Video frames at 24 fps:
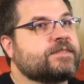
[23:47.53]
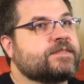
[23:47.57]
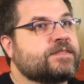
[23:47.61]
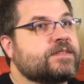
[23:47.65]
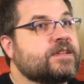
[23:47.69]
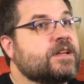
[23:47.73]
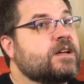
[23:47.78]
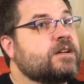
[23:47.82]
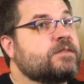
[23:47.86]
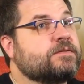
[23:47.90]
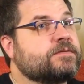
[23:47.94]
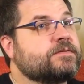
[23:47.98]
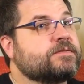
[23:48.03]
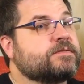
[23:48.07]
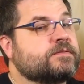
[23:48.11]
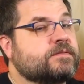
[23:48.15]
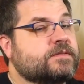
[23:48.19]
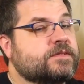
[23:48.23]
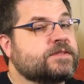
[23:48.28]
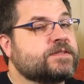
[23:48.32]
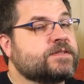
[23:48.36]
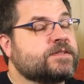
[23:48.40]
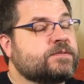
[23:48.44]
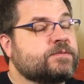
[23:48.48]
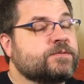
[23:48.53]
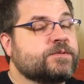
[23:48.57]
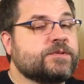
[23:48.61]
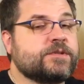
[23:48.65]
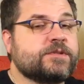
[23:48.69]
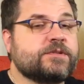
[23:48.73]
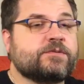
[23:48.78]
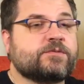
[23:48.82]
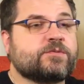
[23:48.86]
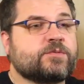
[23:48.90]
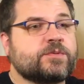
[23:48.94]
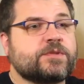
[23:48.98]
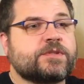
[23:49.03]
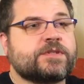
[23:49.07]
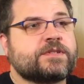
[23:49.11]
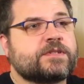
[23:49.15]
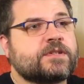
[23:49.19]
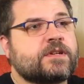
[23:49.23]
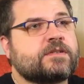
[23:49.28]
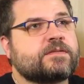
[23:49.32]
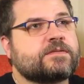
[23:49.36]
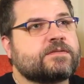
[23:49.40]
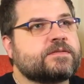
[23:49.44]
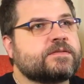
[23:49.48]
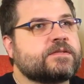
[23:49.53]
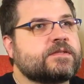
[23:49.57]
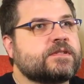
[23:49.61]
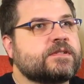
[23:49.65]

it's tough. It's really tough.